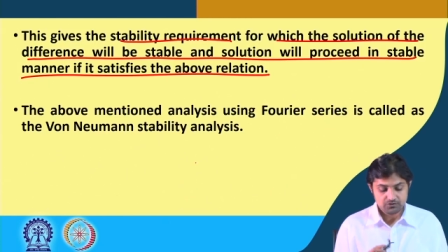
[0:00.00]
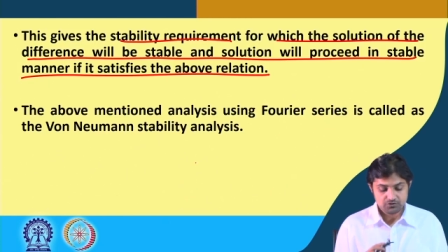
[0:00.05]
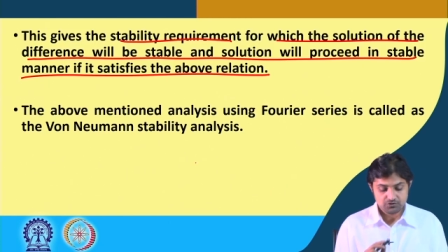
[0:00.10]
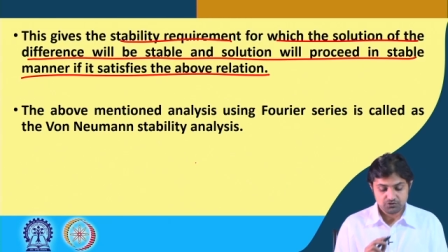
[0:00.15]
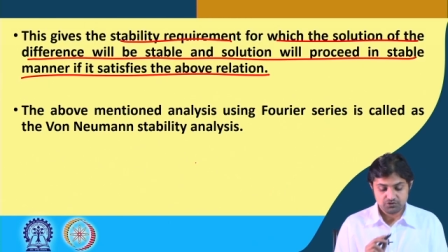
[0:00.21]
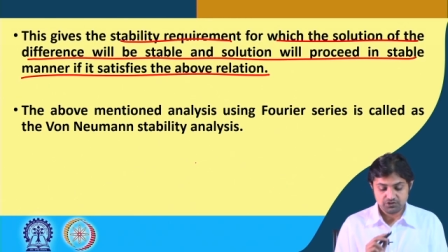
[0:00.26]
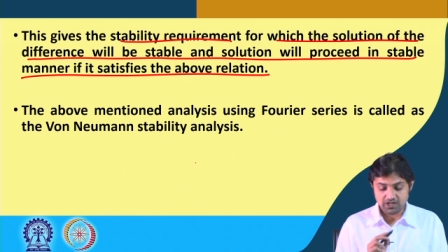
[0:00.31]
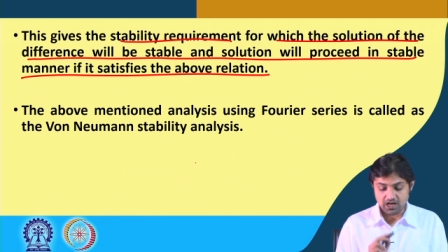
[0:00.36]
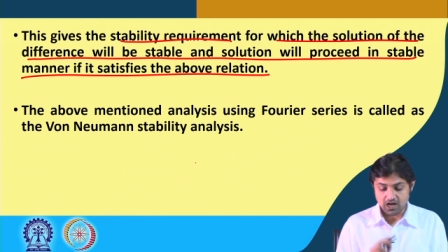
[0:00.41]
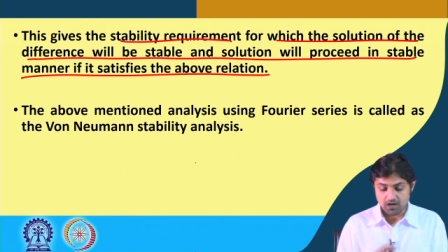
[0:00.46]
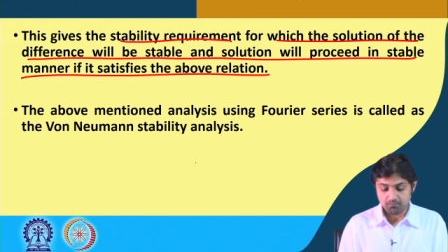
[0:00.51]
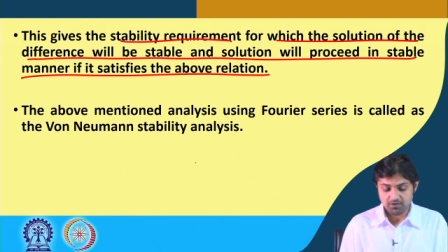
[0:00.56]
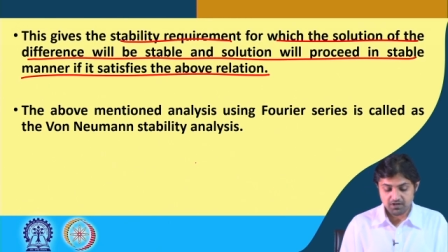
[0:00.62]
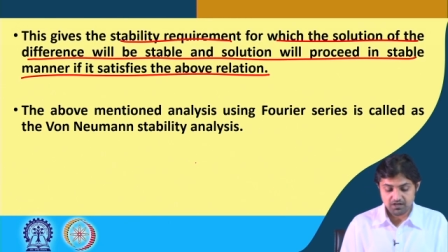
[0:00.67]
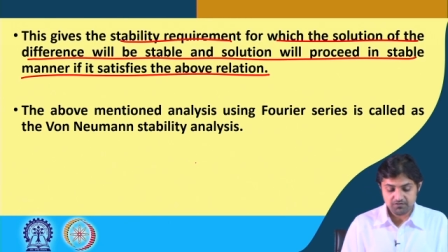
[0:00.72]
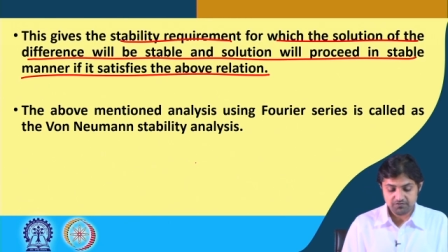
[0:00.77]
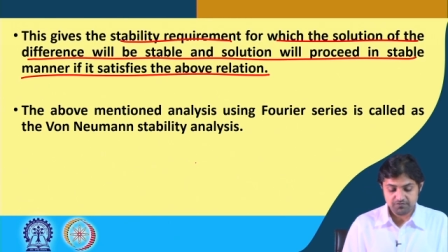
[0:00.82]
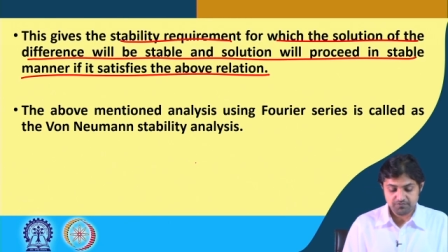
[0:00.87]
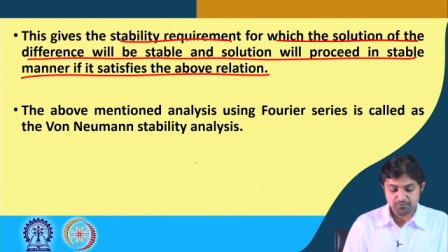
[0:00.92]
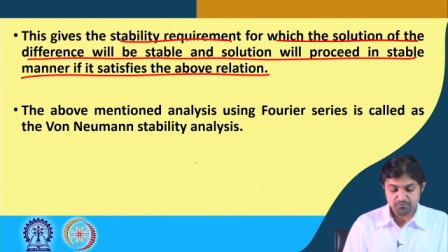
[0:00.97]
So, the
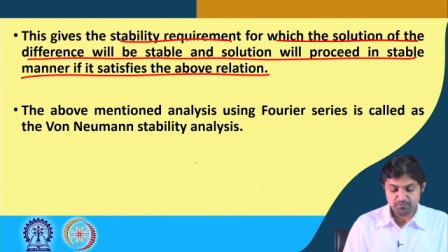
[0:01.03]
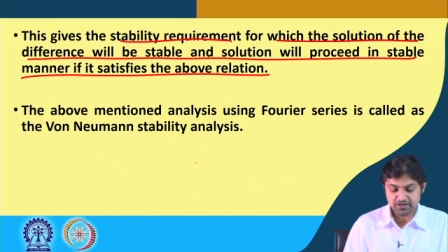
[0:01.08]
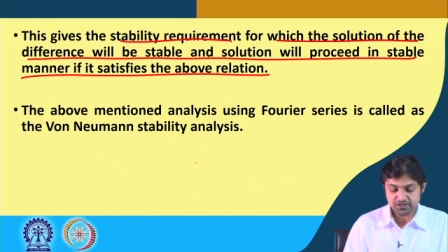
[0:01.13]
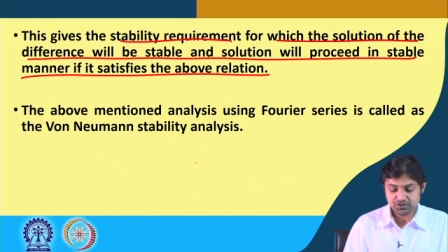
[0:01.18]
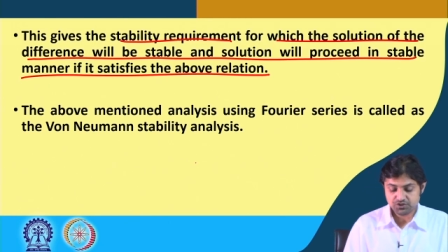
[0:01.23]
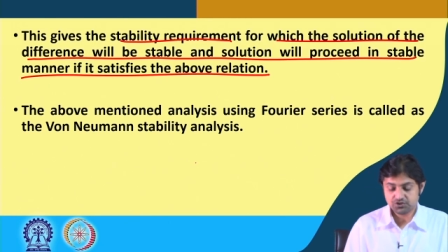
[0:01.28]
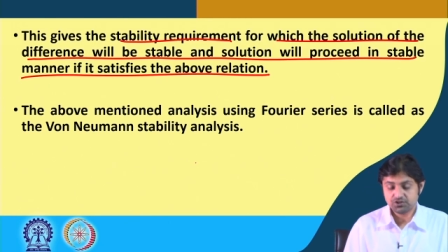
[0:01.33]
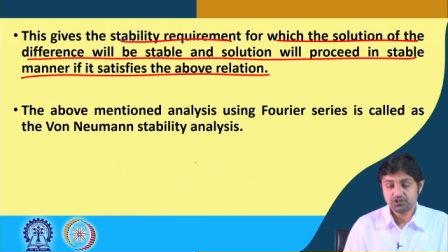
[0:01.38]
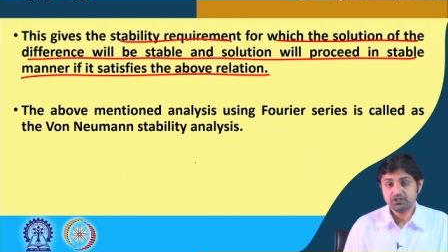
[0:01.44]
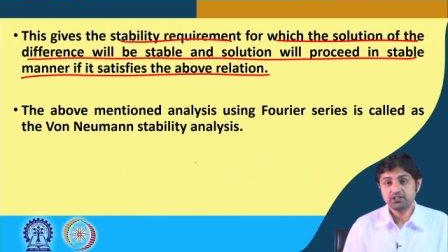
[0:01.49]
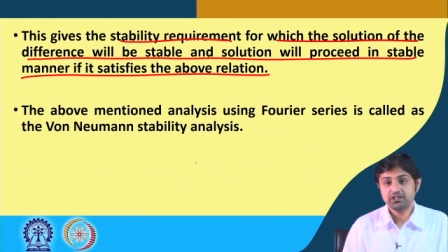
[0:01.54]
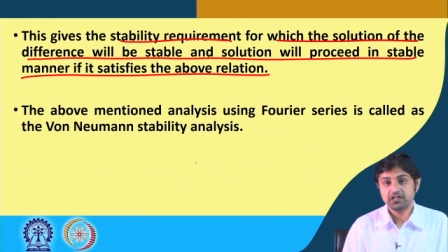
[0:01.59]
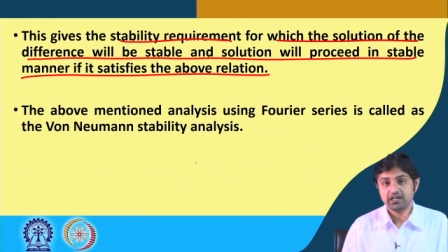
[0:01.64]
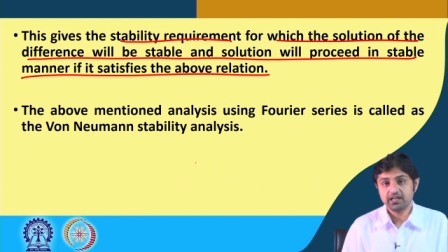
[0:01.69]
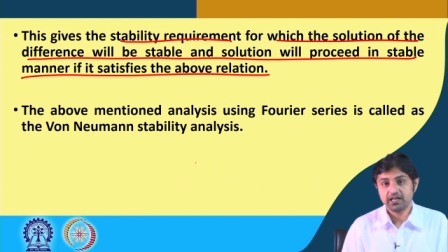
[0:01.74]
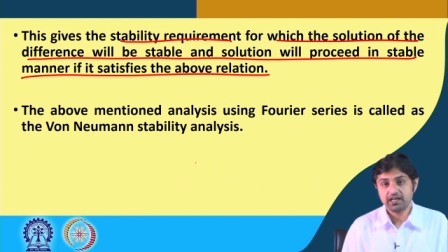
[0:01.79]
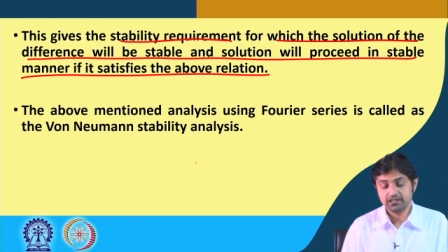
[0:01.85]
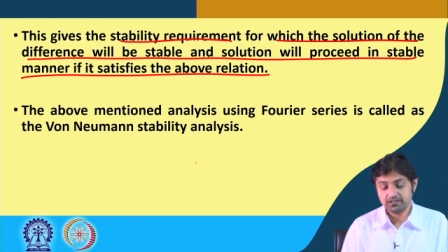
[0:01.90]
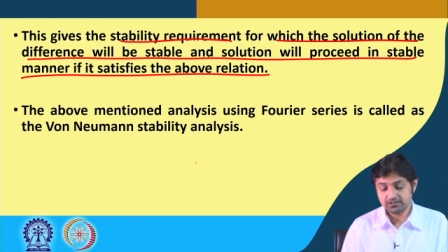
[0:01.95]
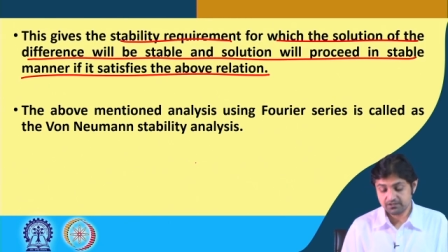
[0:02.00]
above mentioned
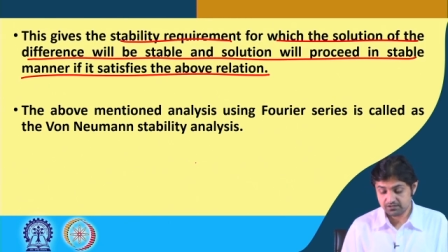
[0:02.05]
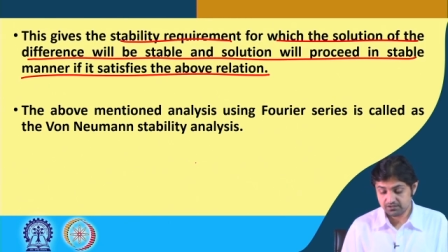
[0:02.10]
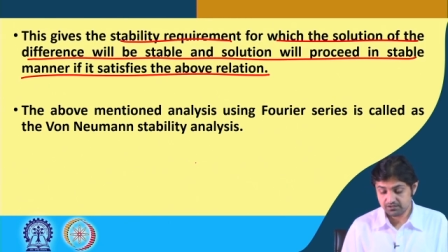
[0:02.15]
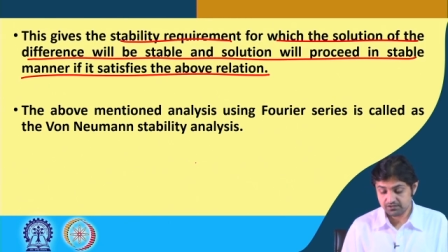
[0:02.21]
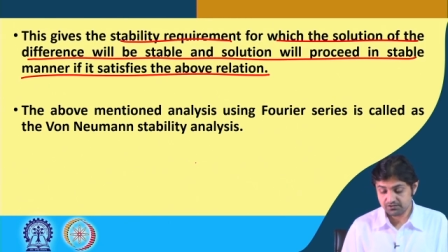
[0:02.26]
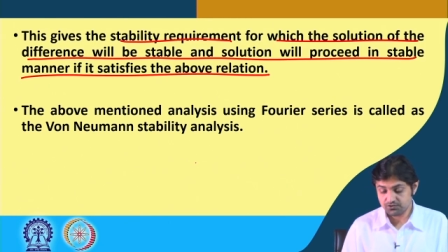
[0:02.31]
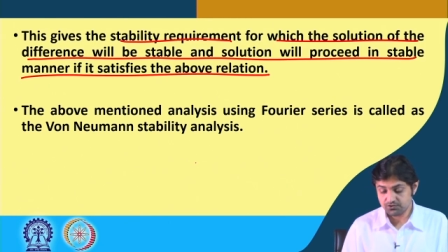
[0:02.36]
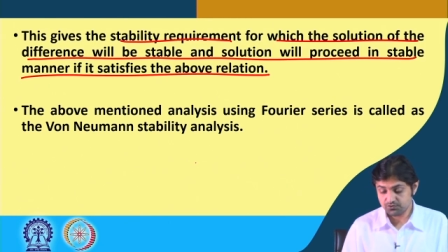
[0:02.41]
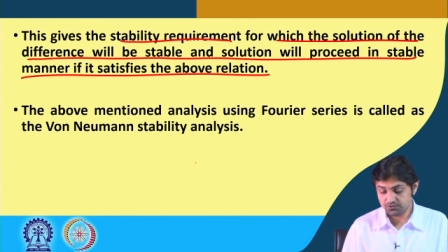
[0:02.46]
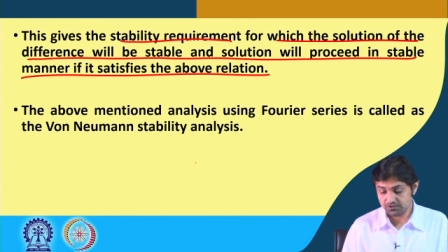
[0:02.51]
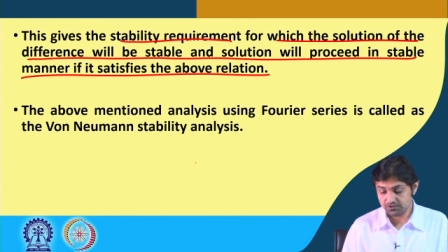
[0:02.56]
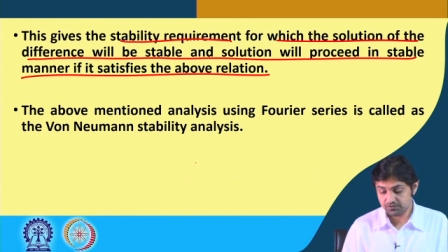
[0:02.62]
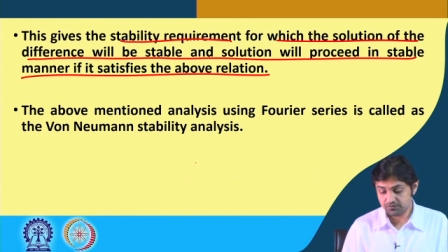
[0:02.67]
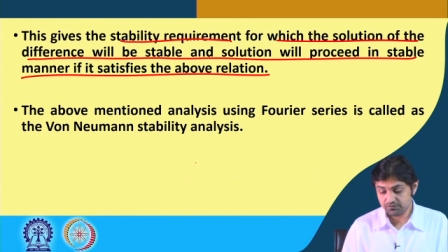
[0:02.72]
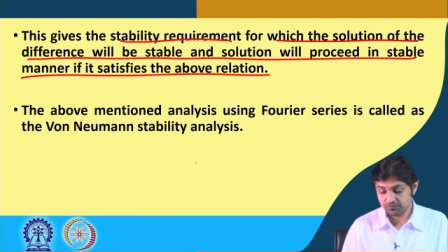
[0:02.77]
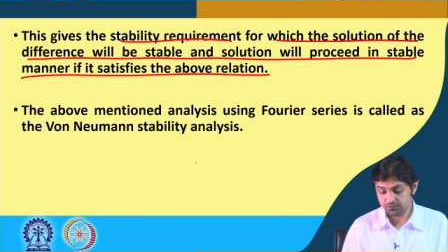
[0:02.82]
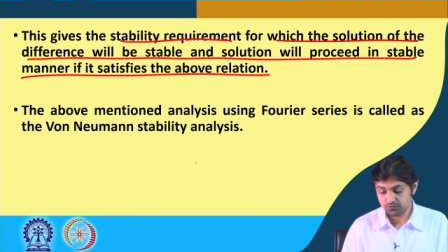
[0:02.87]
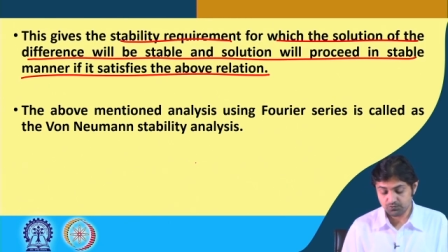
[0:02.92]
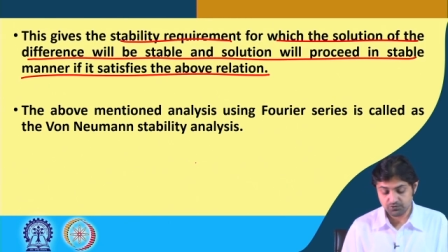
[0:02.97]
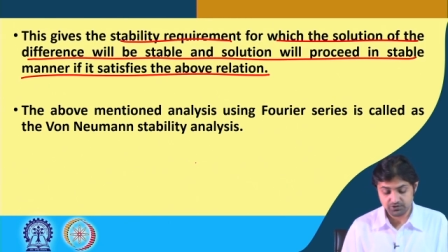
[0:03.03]
analysis using
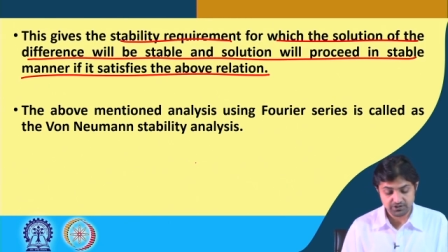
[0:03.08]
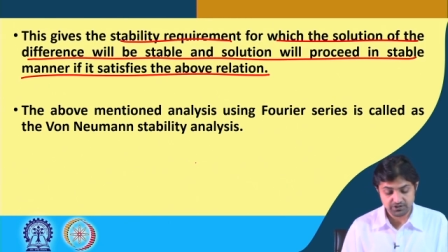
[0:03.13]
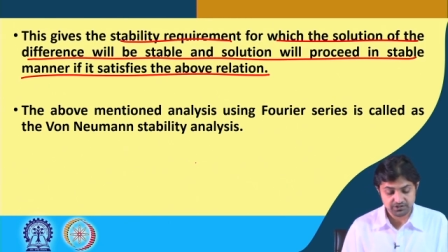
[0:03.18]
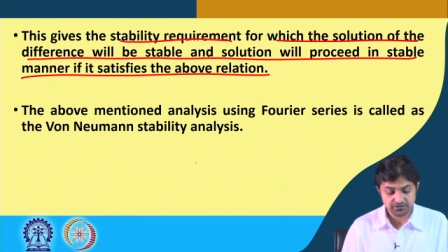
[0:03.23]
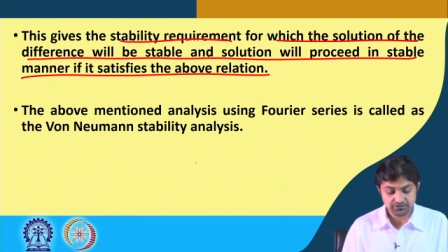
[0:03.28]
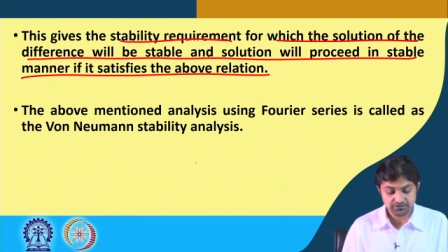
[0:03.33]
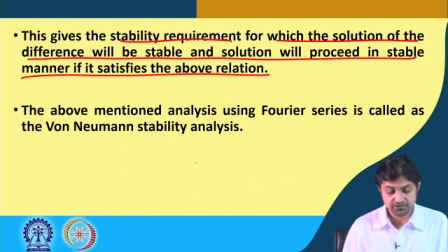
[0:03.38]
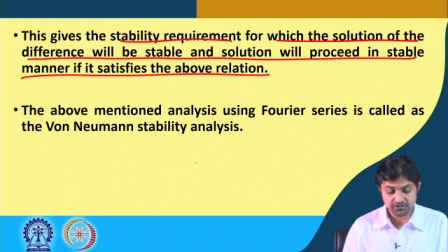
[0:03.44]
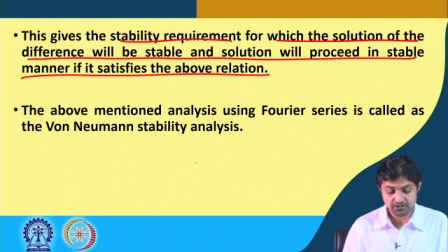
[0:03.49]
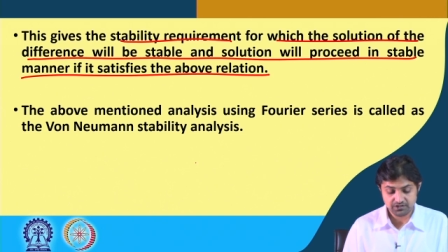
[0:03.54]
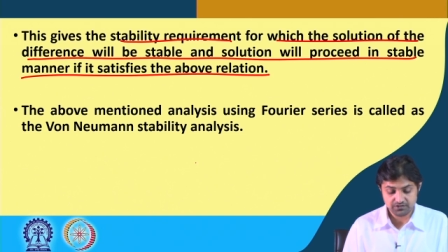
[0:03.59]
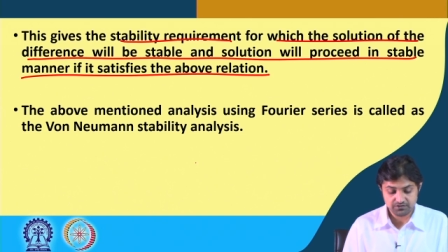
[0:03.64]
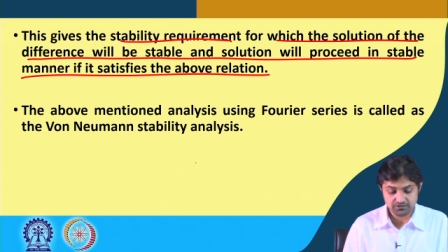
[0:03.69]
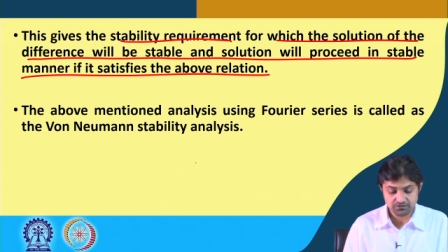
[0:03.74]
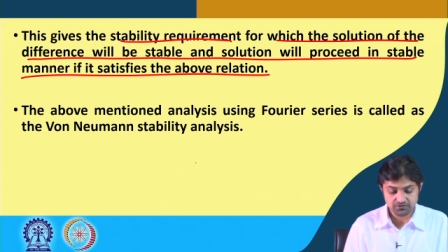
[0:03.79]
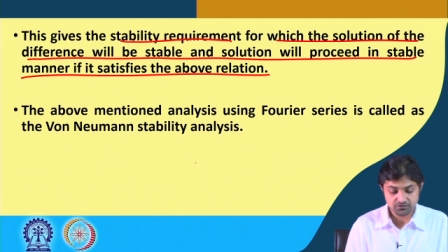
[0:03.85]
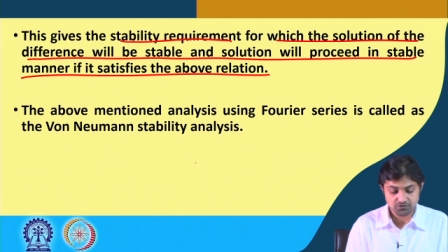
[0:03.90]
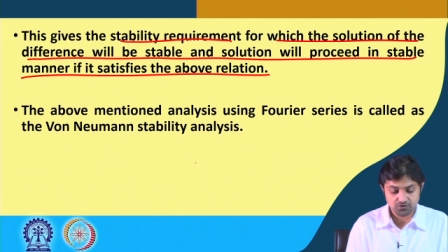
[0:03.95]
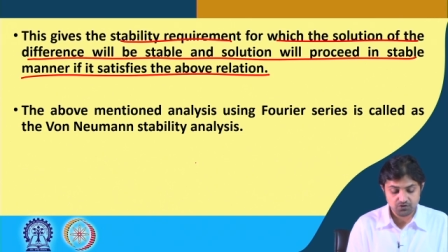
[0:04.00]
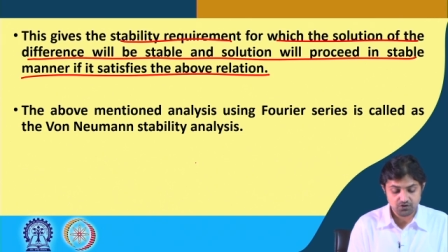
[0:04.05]
Fourier series
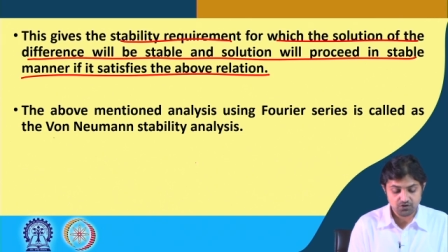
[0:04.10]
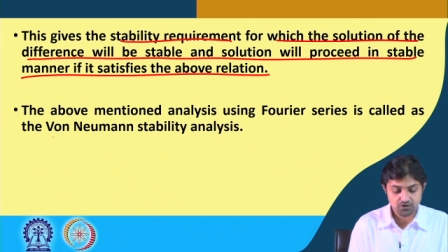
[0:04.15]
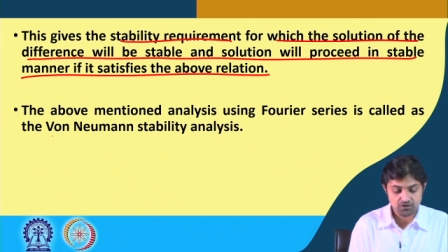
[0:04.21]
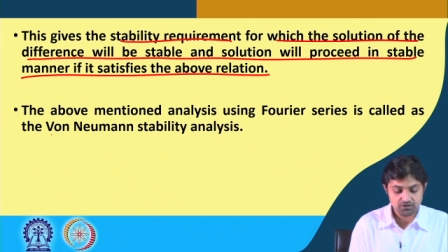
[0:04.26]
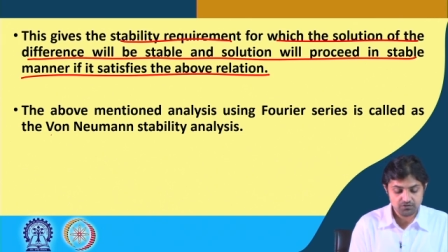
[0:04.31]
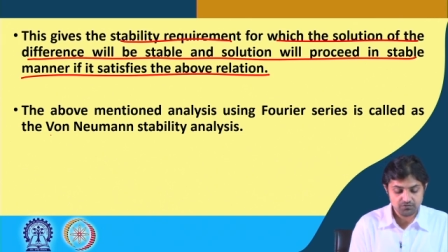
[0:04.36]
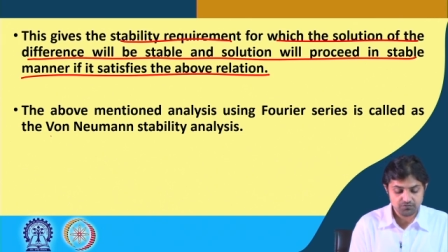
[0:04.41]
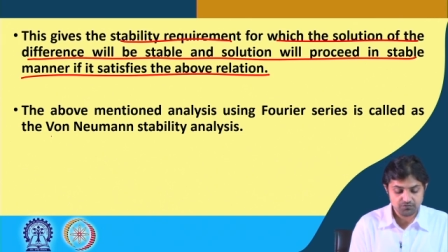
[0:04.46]
is called